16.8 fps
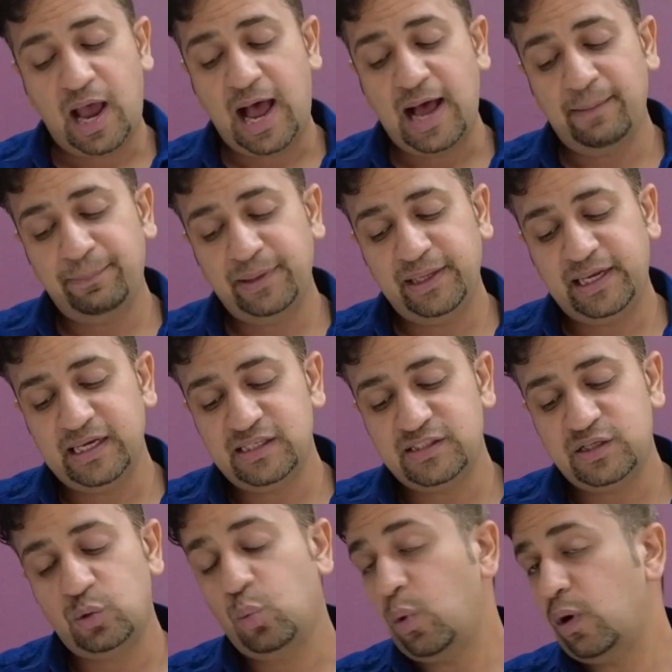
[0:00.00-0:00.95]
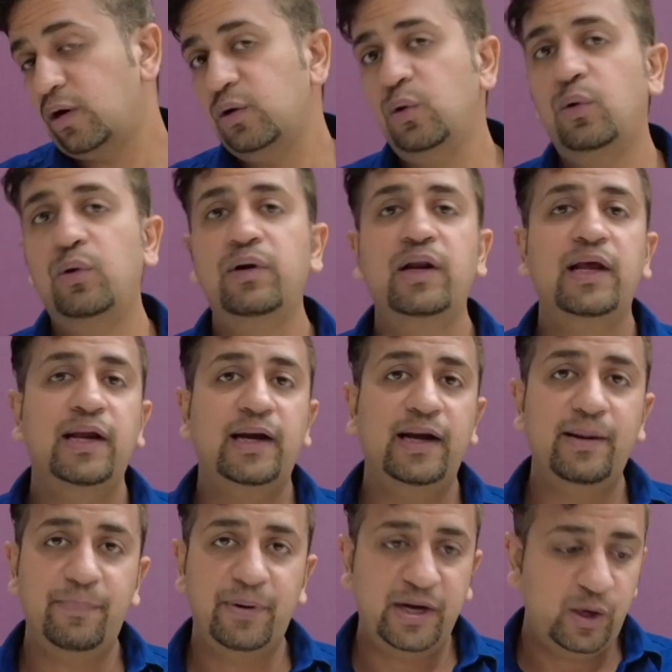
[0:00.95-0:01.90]
application workload.
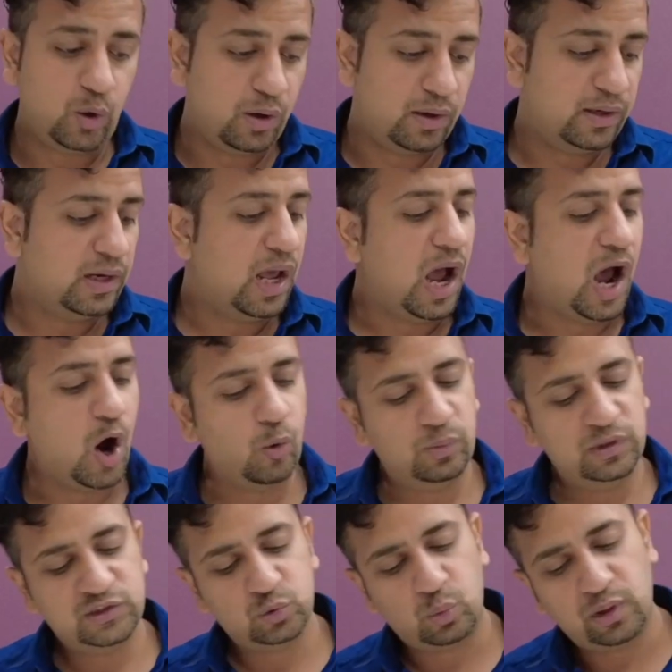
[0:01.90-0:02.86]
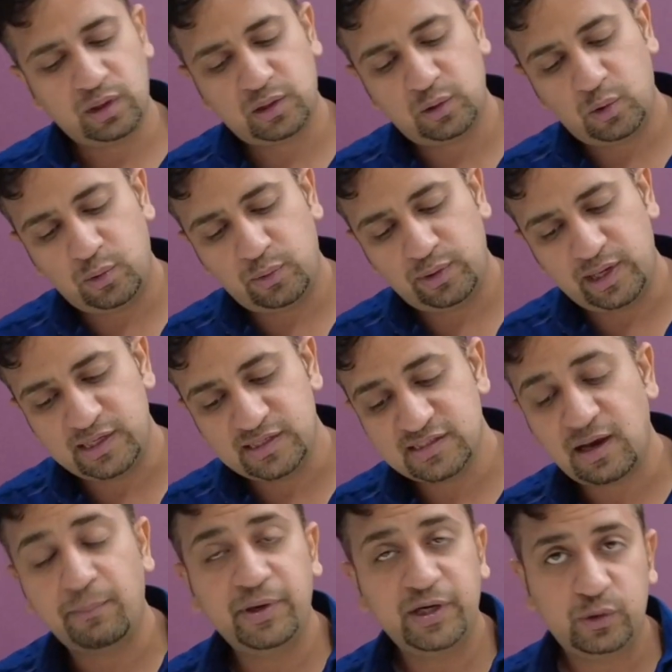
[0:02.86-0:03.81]
Depending on how much workload is
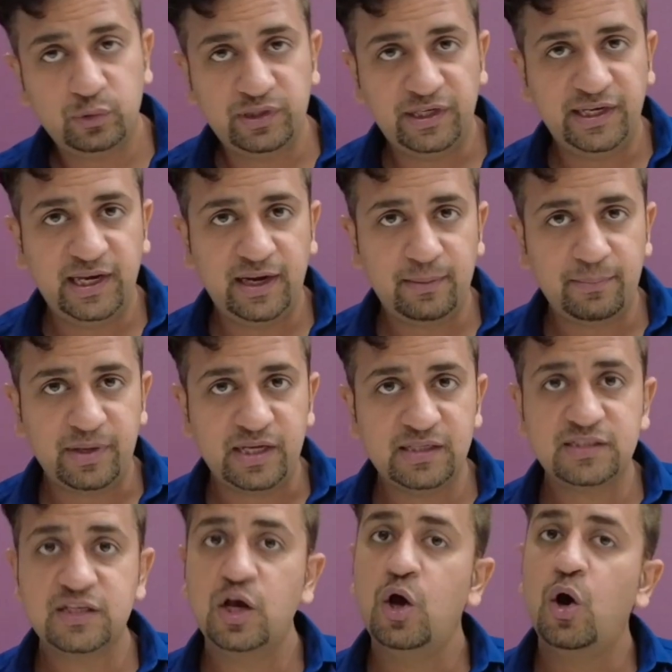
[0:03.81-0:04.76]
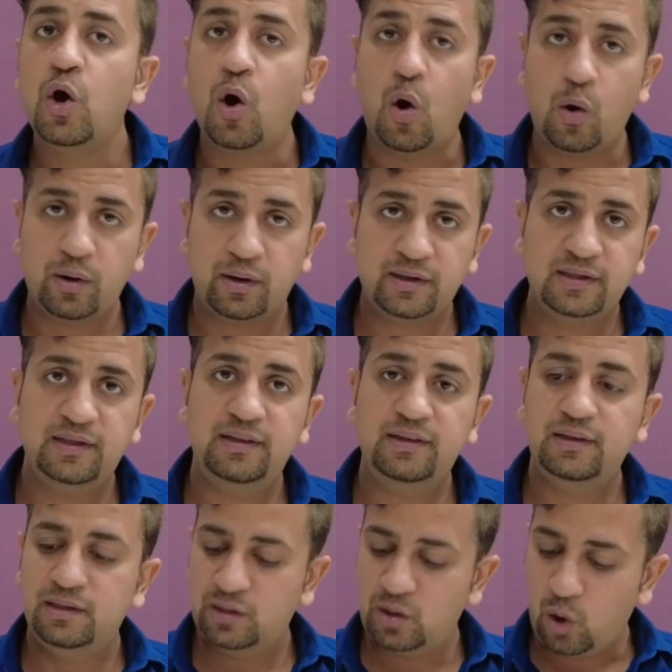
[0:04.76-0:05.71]
coming to the database,
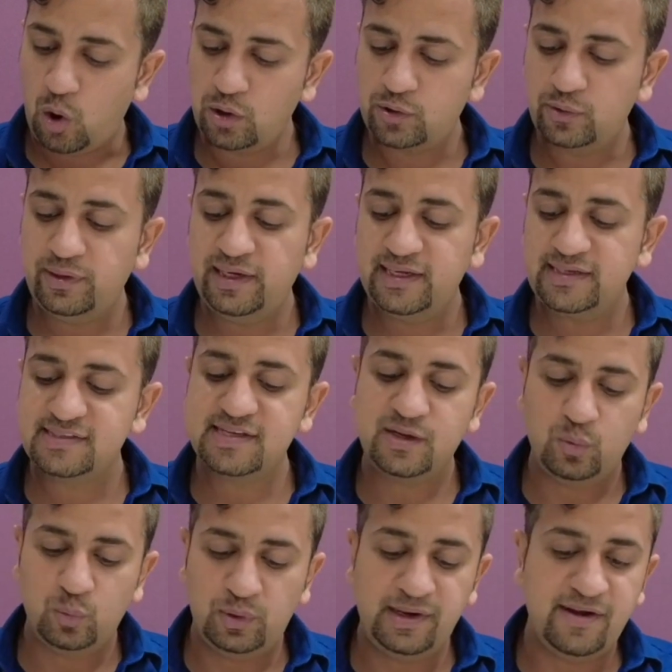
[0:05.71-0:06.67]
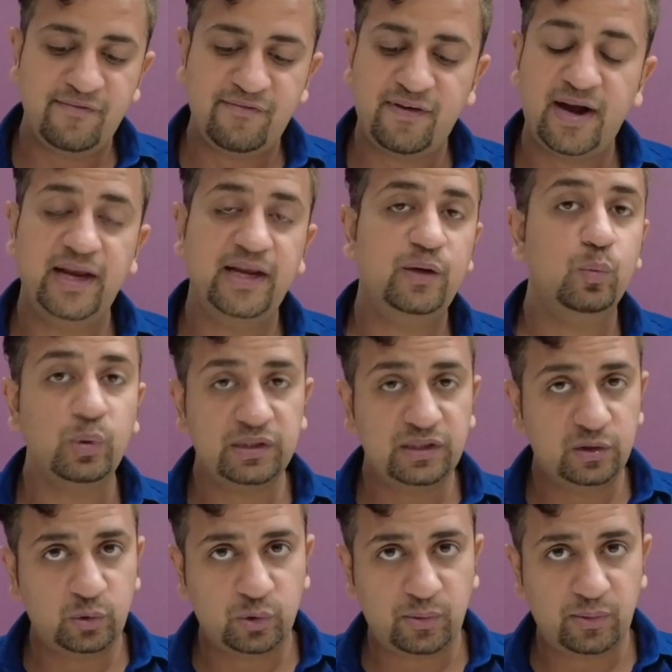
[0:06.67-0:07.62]
Oracle auto indexing will define
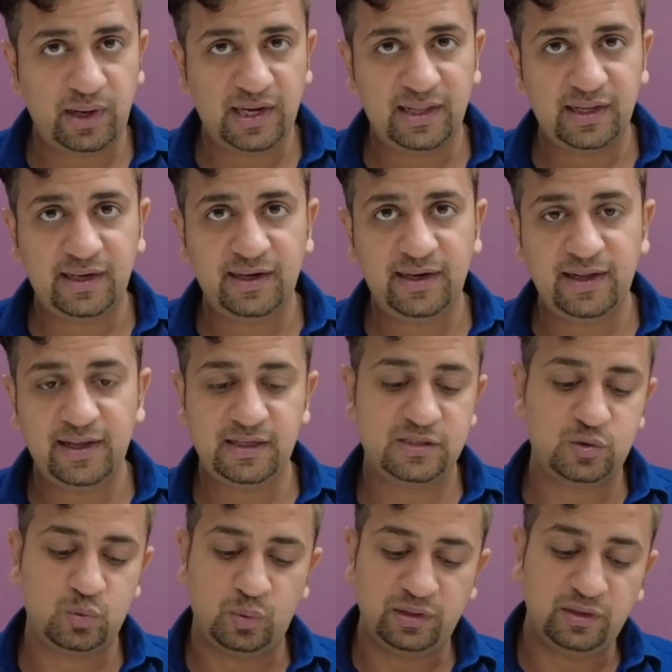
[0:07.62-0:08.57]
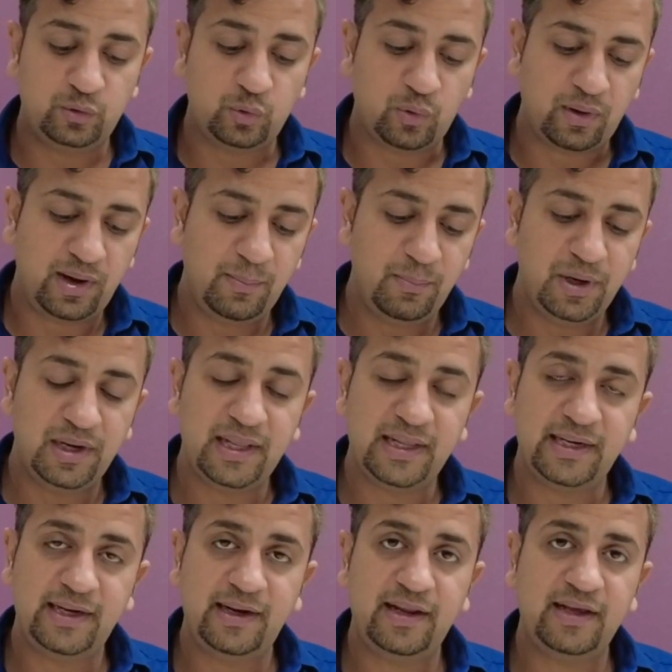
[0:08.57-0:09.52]
whether to create an index, whether to rebuild
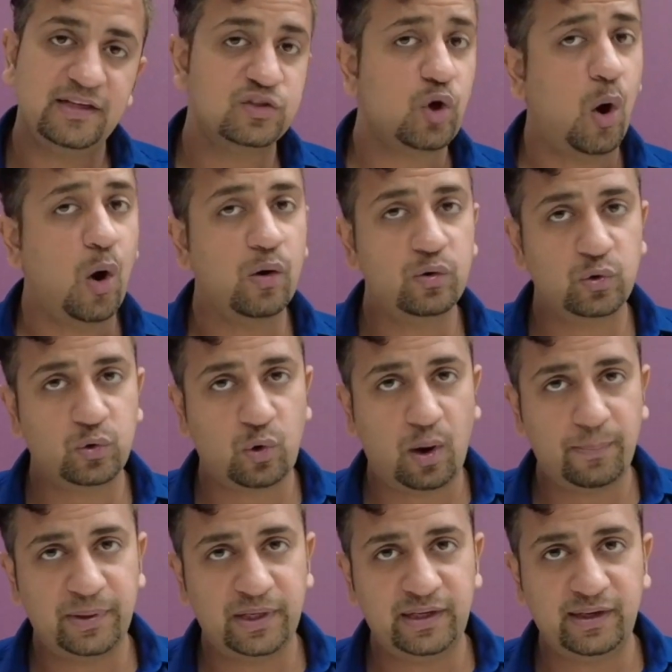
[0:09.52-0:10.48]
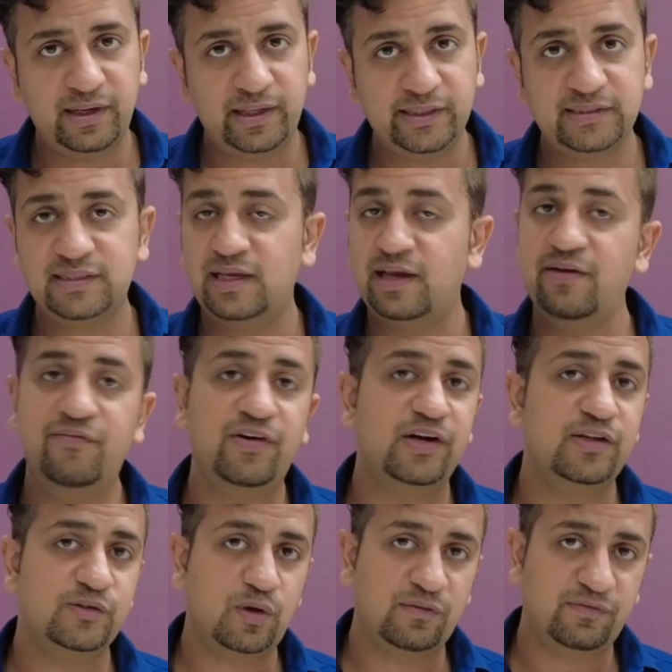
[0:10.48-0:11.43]
an index, or to drop an index if
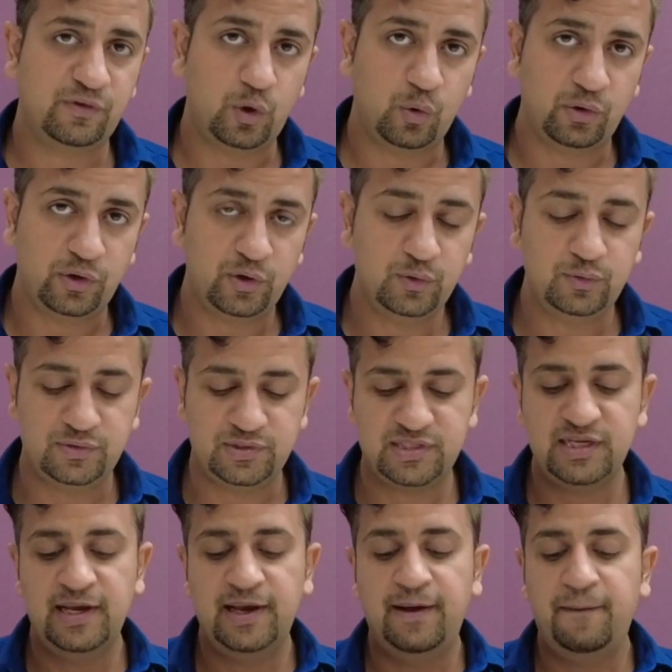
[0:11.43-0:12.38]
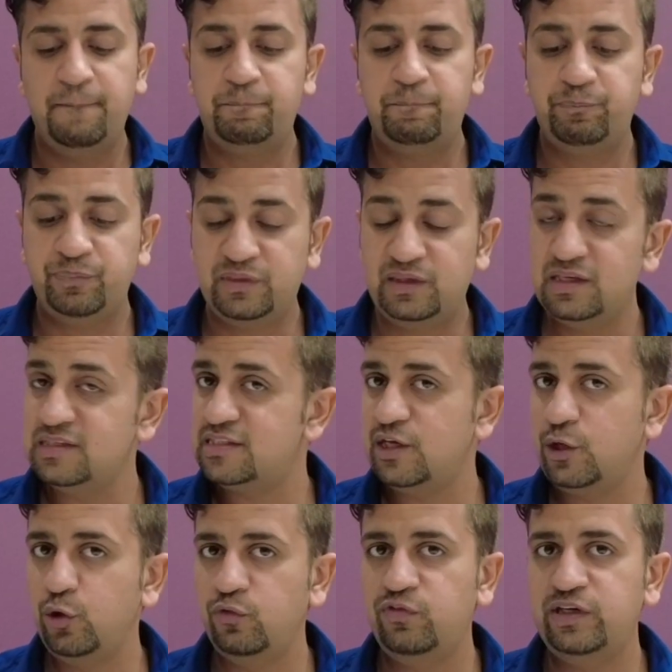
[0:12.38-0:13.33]
it is of no use. This
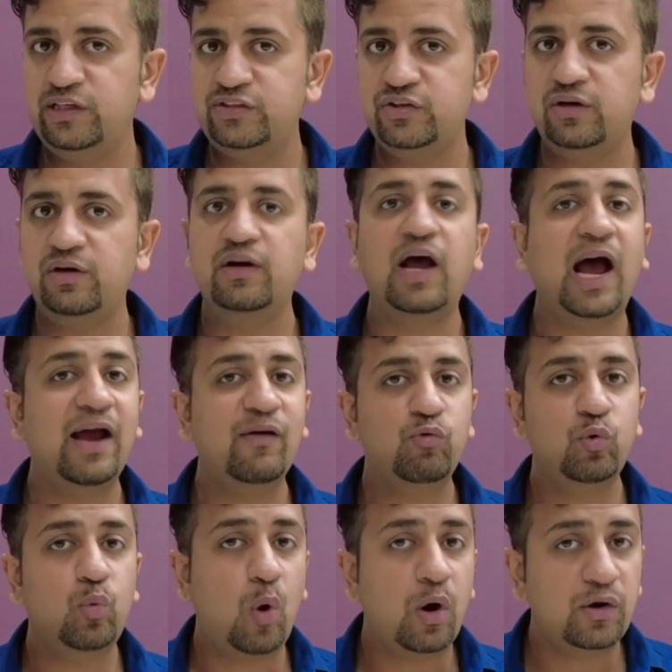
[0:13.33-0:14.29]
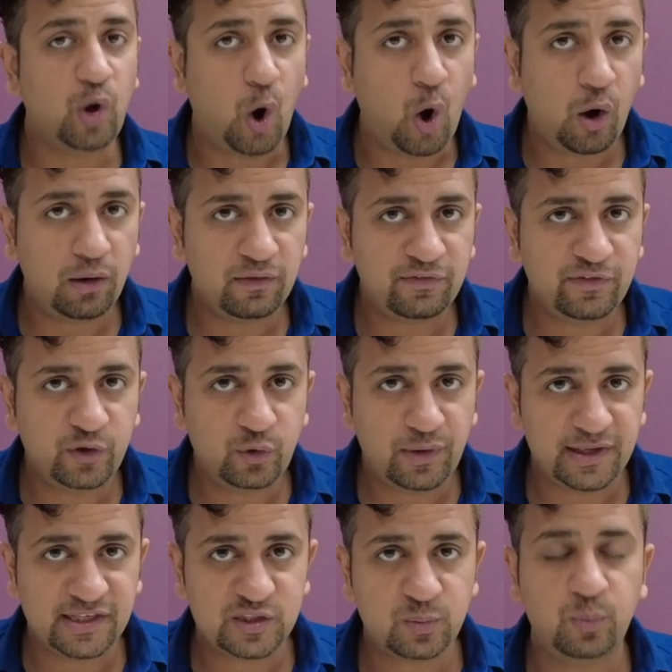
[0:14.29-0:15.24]
new feature I would want all of you
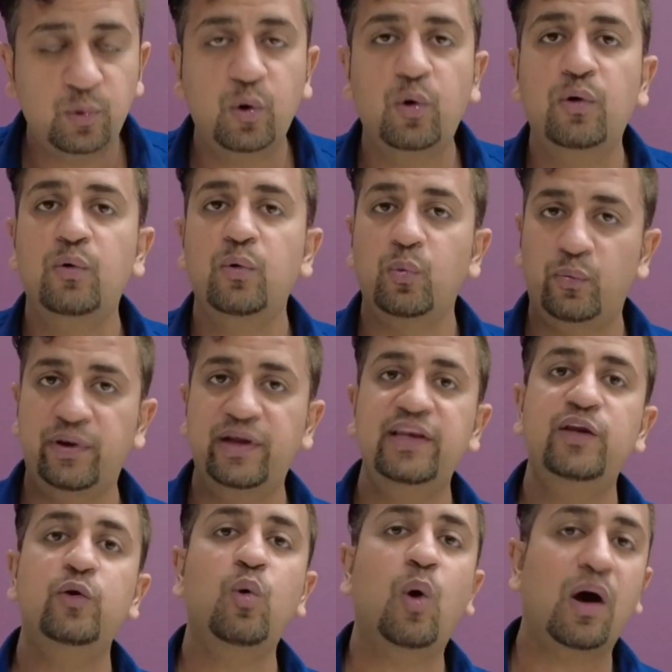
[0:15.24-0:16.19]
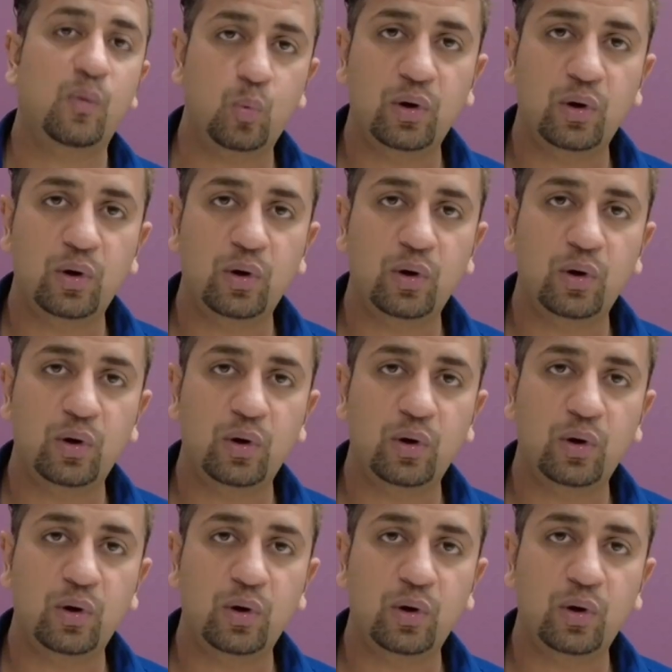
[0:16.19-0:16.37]
to explore when you are